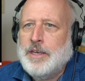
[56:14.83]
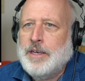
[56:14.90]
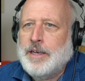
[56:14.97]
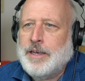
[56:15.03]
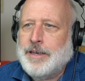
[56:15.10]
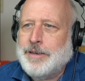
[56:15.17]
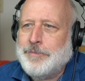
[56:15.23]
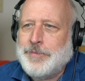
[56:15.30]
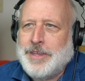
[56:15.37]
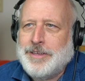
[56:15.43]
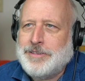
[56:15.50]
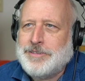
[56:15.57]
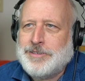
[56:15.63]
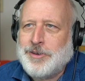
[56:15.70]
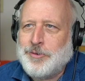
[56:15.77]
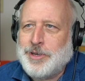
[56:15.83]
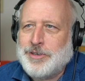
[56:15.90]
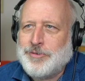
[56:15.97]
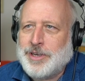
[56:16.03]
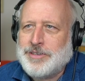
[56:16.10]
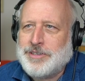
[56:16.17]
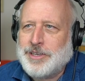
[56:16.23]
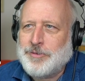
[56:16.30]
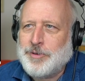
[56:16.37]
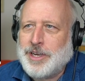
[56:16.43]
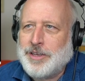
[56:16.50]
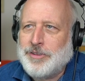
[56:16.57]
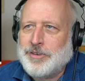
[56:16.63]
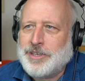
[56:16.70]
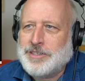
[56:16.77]
Uh, it's so interesting when I
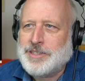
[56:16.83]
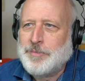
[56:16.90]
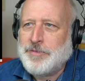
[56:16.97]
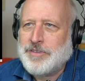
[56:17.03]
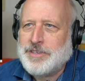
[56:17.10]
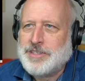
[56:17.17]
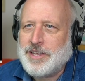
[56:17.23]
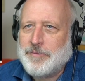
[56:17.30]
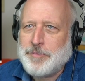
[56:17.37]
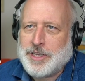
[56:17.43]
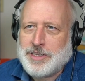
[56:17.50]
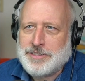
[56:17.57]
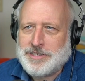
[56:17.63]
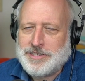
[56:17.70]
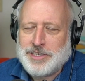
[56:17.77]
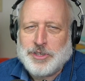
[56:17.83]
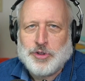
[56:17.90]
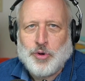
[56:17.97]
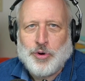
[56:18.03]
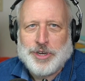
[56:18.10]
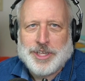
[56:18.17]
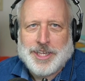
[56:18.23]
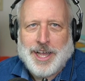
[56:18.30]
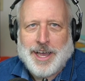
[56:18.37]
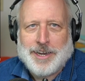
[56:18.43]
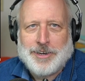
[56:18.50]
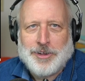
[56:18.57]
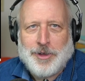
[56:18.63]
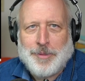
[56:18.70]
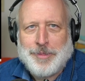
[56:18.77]
look at some of this stuff, because you see glory to God
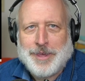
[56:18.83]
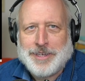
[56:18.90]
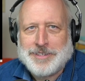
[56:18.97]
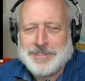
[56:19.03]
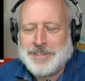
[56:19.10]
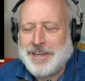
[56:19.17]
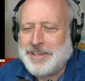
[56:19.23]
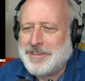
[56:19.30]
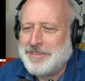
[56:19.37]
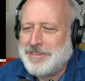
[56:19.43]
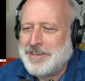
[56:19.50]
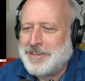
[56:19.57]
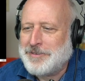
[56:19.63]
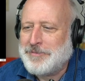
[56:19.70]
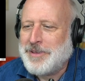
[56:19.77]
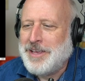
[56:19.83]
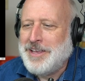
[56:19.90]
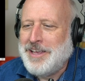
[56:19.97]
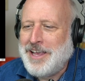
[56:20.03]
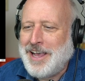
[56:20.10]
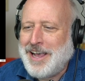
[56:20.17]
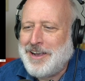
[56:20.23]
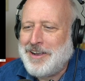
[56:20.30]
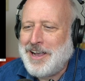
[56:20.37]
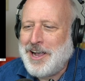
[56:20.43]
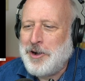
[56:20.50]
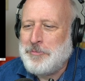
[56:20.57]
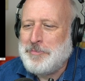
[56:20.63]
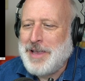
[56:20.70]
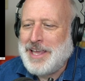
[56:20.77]
in all things, and I can think of how,
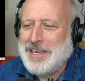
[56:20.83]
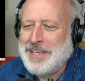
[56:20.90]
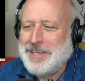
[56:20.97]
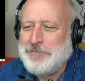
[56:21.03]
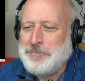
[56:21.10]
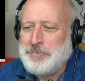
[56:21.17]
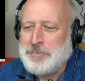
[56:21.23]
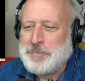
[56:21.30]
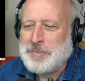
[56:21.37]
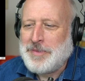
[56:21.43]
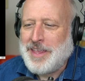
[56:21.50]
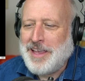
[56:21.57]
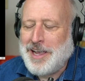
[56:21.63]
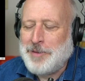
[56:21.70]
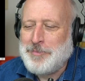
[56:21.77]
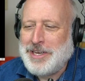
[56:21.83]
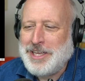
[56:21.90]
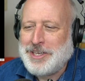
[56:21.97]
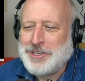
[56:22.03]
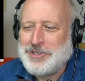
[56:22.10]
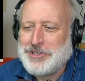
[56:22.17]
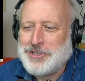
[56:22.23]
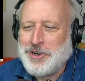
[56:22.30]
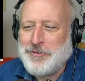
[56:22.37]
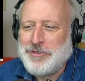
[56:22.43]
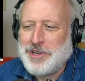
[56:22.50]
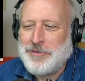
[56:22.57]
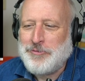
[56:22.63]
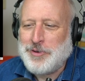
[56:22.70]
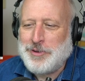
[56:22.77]
how many how many
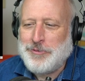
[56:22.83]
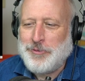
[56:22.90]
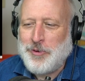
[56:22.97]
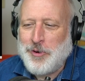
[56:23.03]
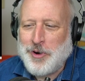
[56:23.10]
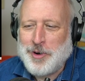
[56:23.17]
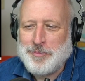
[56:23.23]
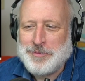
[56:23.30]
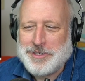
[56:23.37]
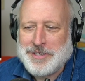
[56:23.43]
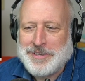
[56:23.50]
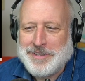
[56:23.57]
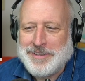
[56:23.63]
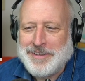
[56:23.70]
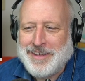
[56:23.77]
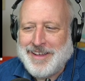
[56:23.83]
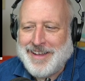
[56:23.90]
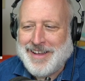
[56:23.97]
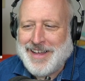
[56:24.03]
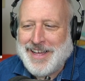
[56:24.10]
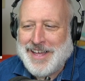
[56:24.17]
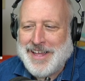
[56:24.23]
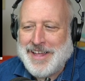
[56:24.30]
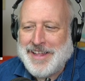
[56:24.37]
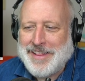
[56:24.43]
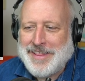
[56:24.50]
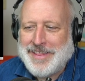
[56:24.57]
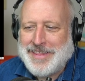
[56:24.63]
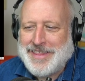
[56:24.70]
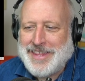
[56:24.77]
conservative Reformed uh,
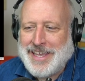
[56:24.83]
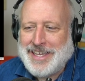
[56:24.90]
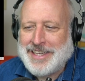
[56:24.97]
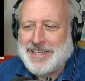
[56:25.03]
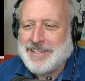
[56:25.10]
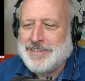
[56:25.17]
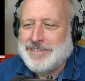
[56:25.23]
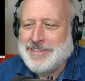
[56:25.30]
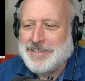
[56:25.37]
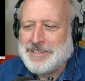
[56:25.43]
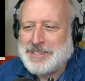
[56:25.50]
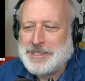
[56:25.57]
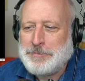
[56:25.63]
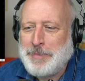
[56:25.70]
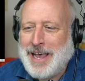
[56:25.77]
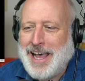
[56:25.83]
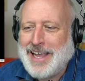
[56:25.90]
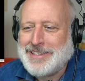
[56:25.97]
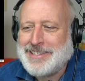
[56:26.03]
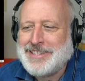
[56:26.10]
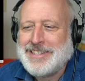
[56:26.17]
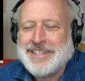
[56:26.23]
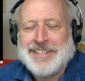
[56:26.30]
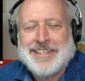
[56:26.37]
think spots